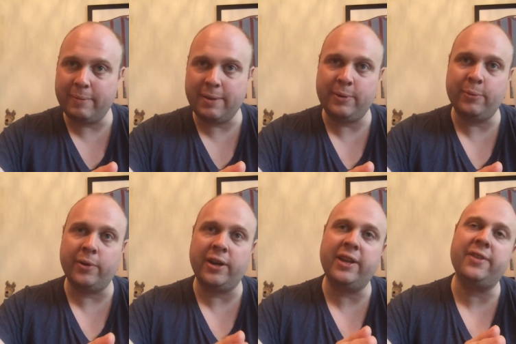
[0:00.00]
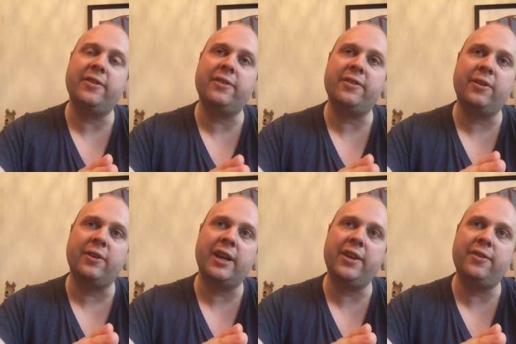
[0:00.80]
Maybe what it is is it's not
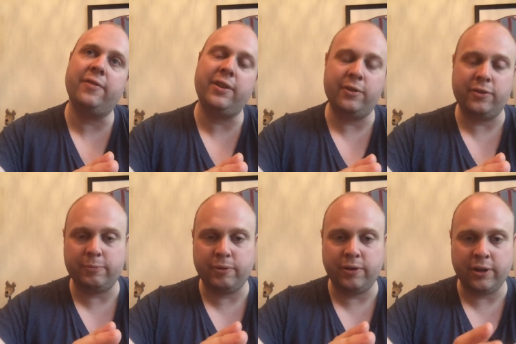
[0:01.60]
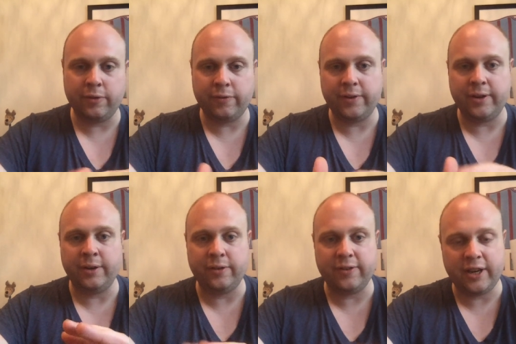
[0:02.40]
a case of that you're just putting off it
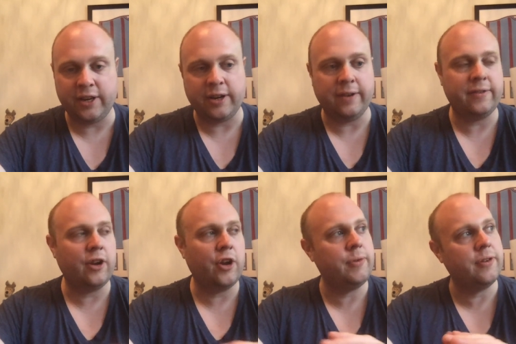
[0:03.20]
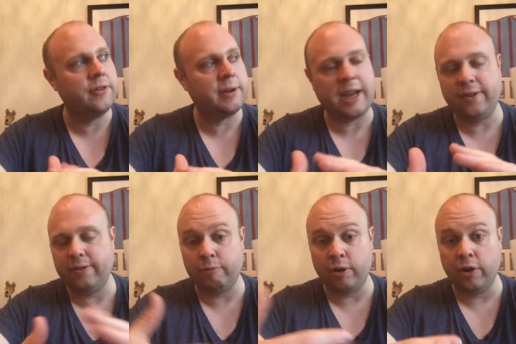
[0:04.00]
and saying you don't have time. It's just a case
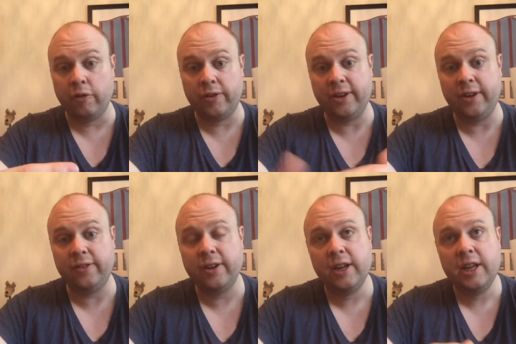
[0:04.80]
of priorities,